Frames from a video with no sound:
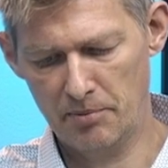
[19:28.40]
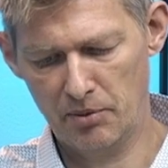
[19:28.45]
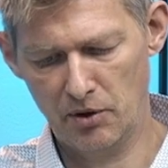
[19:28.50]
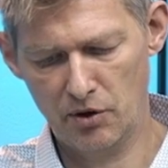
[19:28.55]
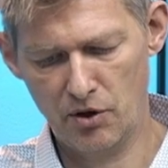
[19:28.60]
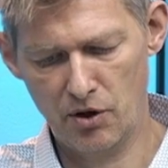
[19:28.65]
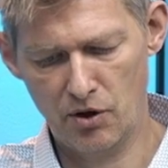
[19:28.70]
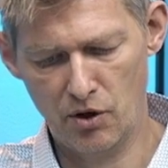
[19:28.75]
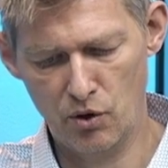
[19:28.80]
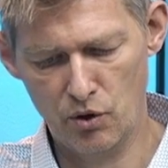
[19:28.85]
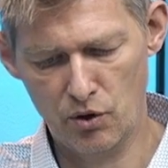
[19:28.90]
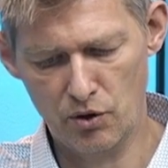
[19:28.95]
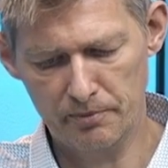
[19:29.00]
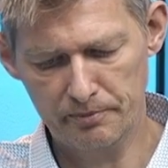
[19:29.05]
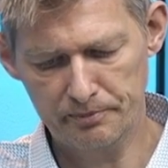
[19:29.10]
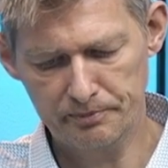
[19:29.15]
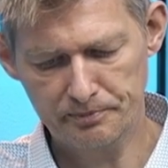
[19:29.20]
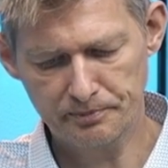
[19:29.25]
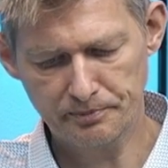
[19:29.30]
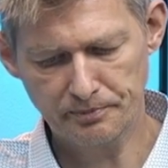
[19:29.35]
code,
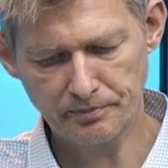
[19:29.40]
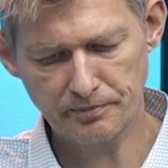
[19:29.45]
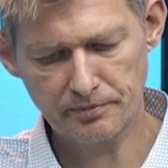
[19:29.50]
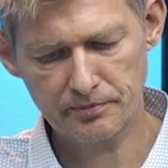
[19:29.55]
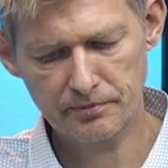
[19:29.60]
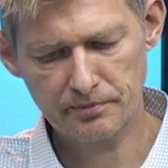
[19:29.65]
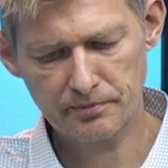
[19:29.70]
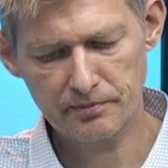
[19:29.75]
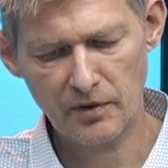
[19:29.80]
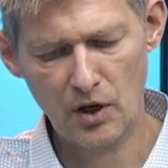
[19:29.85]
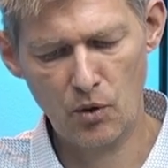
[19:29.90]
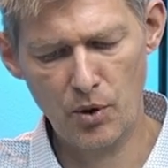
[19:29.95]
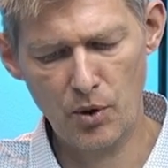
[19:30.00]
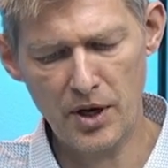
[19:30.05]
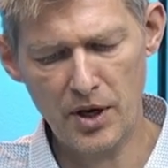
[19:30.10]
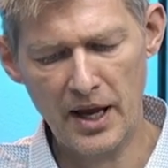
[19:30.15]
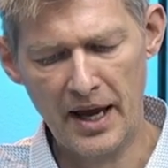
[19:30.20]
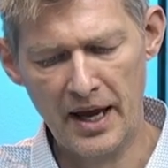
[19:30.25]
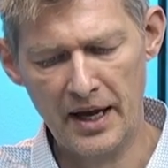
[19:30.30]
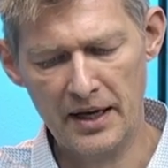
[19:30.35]

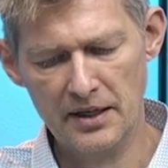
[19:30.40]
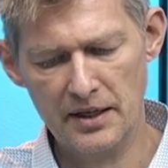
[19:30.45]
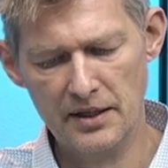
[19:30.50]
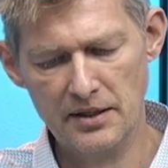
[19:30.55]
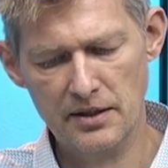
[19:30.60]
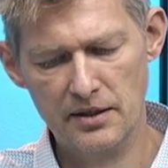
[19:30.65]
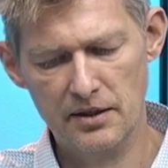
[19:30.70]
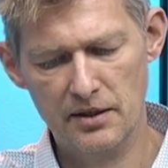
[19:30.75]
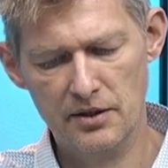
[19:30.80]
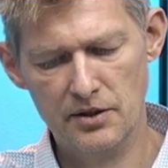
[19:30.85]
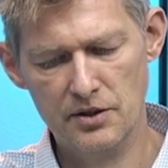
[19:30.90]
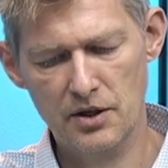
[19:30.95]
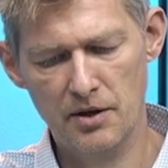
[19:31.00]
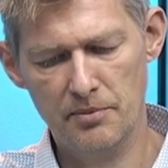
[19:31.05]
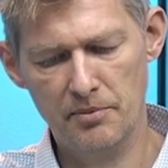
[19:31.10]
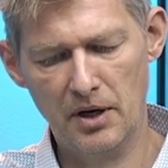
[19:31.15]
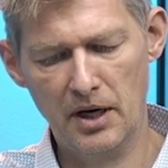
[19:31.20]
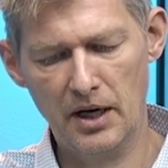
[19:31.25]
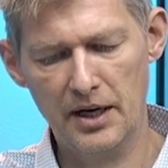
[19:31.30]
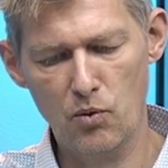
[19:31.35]
we added
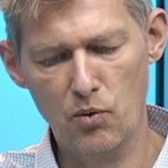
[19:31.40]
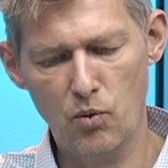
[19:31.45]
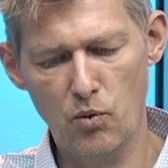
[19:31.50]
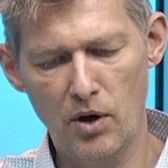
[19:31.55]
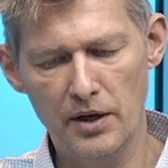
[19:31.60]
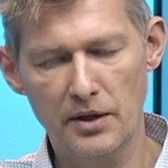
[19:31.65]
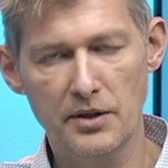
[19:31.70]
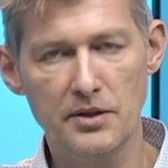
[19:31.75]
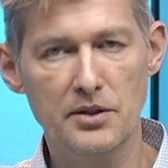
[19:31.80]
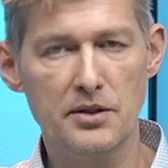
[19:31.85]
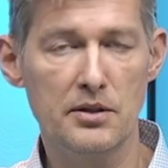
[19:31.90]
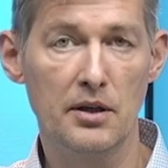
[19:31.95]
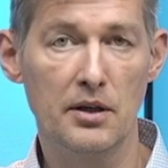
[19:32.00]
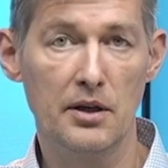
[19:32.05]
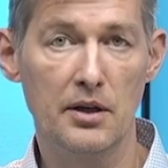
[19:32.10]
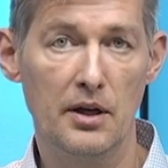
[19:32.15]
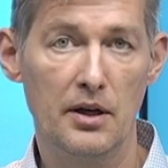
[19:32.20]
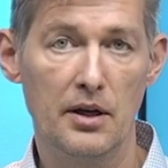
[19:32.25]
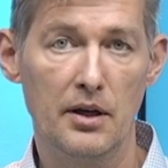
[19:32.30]
some click once